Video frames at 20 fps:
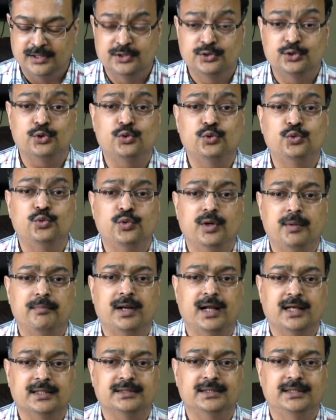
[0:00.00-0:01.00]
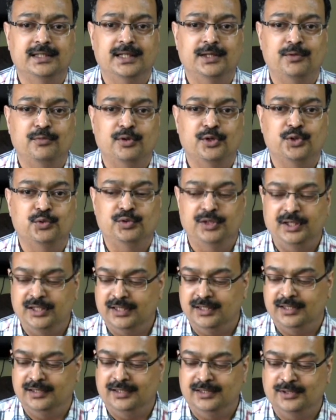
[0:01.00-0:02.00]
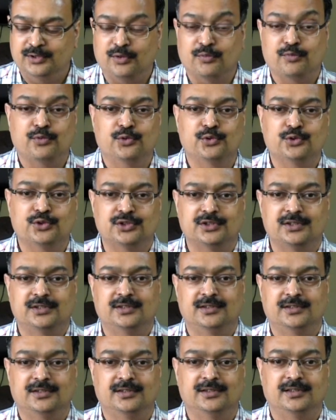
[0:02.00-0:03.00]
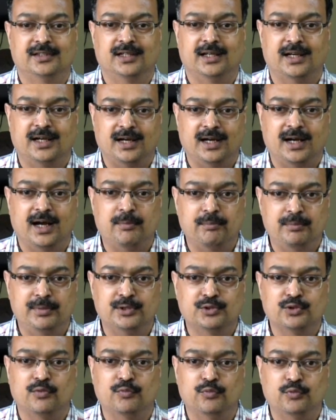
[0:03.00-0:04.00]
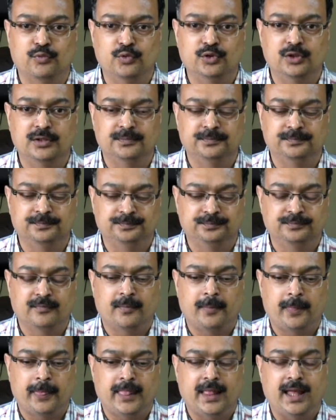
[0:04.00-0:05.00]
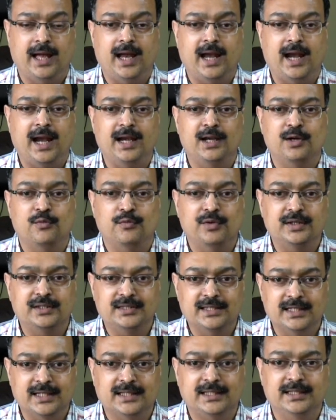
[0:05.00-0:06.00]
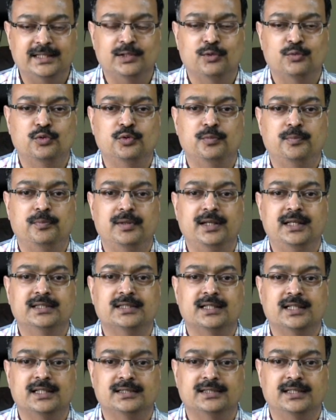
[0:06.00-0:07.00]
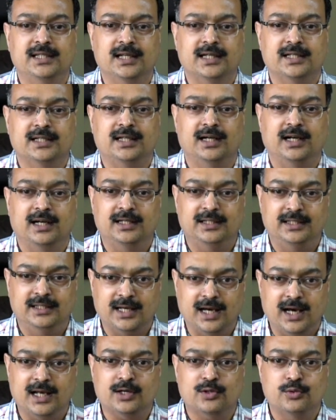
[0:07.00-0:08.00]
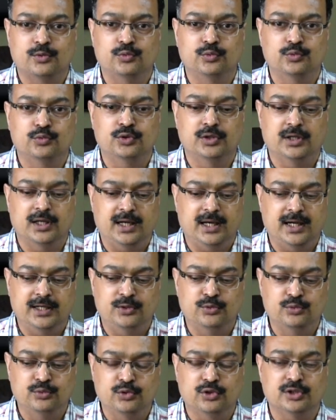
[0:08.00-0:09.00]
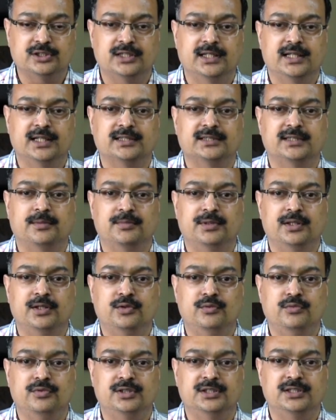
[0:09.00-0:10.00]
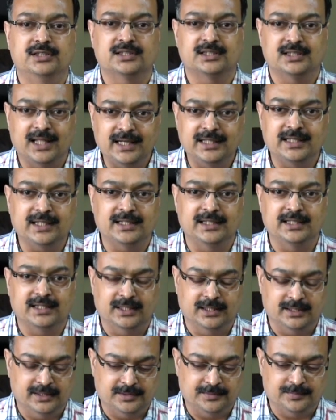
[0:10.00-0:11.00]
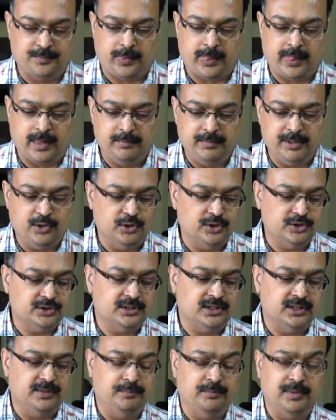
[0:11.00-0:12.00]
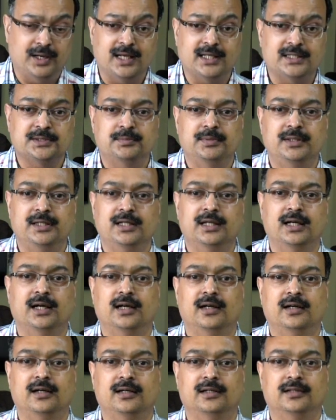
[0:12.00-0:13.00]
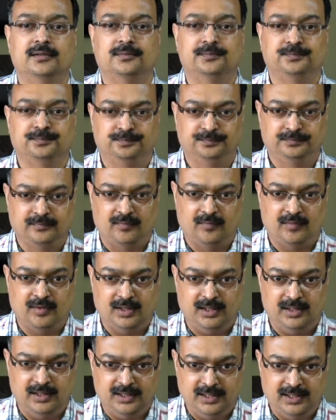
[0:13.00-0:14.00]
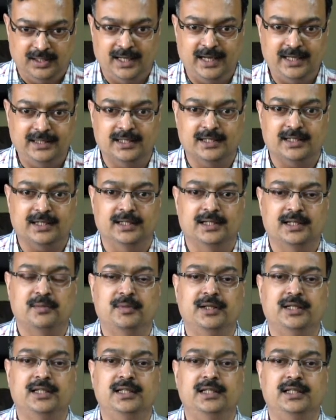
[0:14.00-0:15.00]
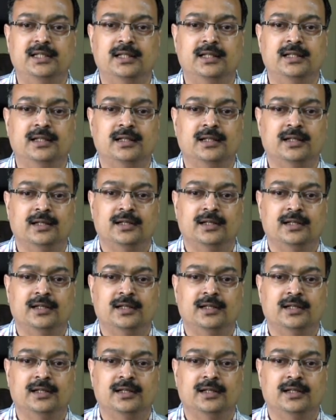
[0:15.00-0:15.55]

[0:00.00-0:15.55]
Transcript: So to do a brass inlay, what you need is of course a piece of wood. And when selecting the wood, please select a dark wood and do not select something which is lighter in color because brass being a lighter color material,